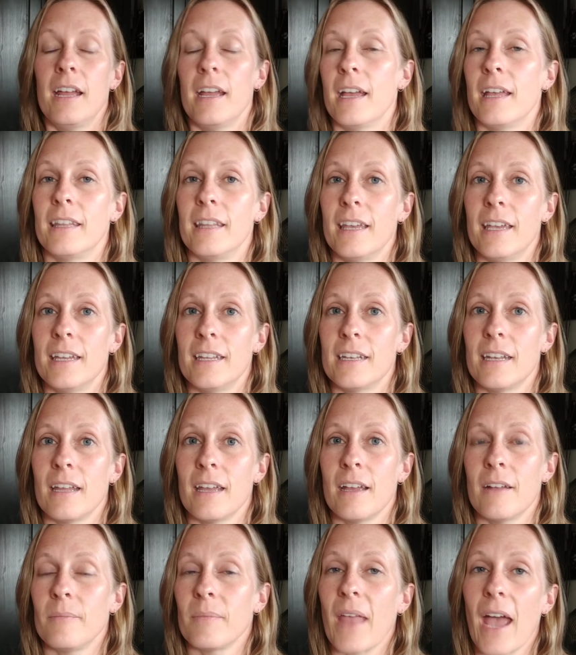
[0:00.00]
And
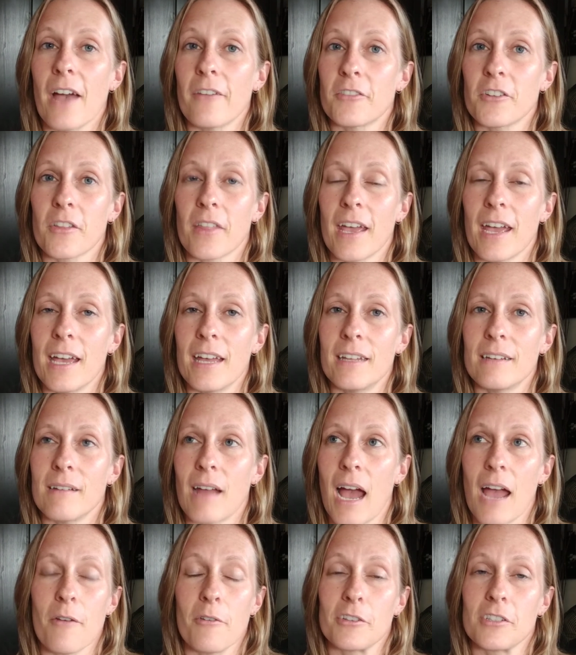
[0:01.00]
then after that,
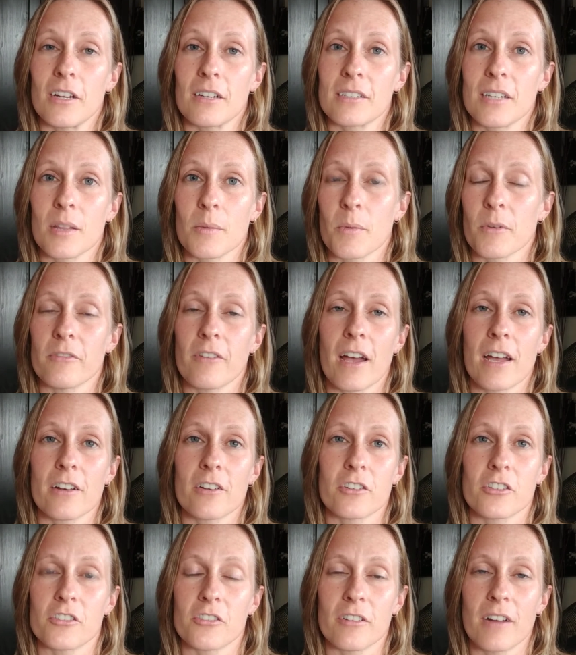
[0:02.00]
I would talk to the
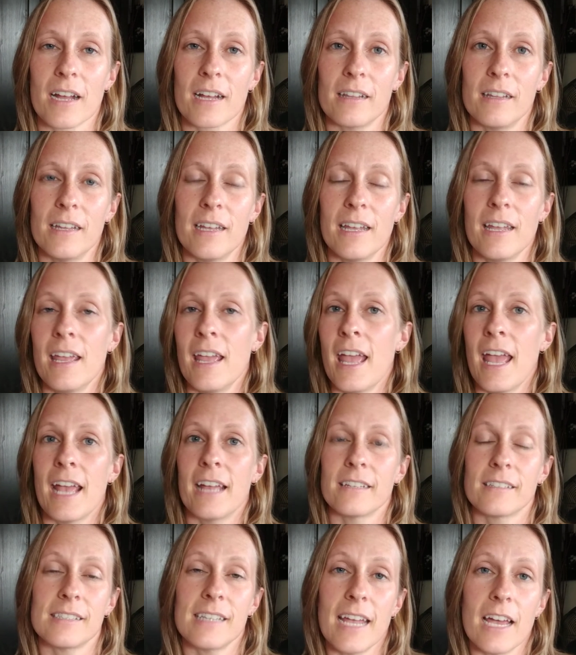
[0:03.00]
providers directly
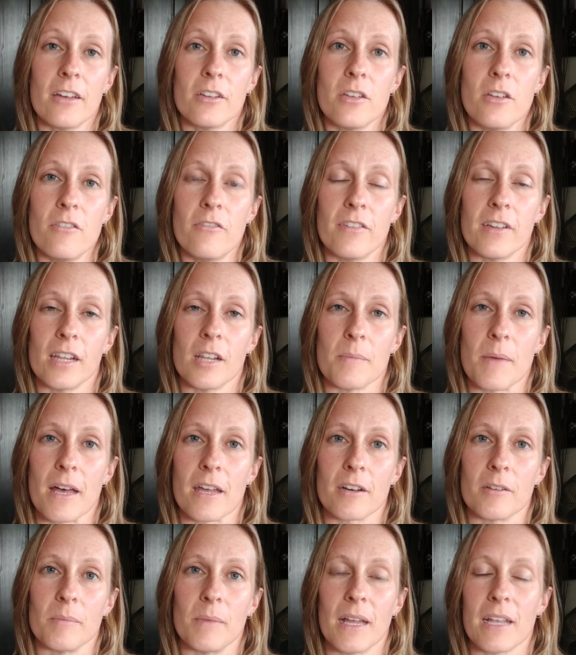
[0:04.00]
and see how you feel about them.